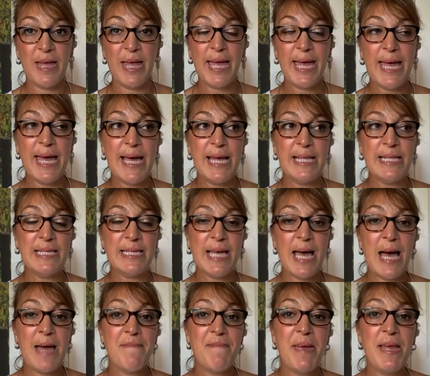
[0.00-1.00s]
And
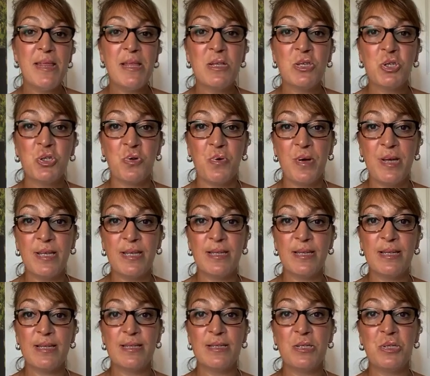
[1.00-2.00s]
I made the choice
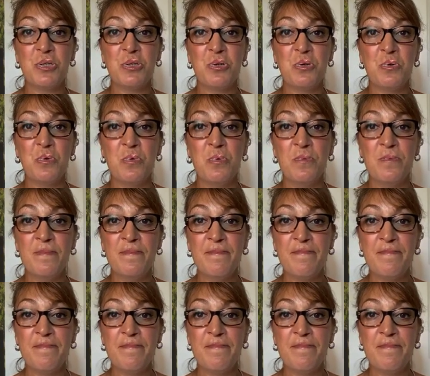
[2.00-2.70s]
to